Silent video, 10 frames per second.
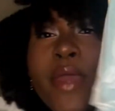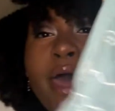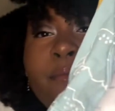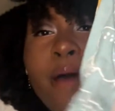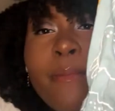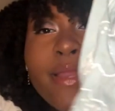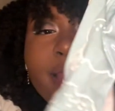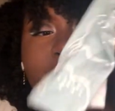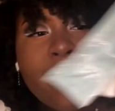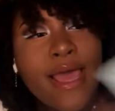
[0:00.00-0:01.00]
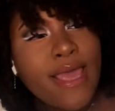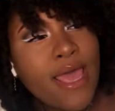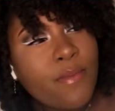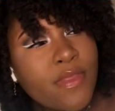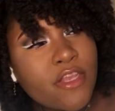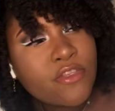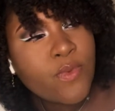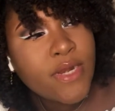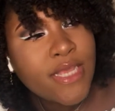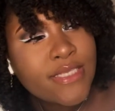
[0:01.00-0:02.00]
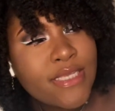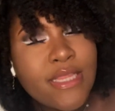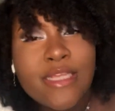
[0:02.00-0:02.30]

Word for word: have Mama Dada again, but this one is in the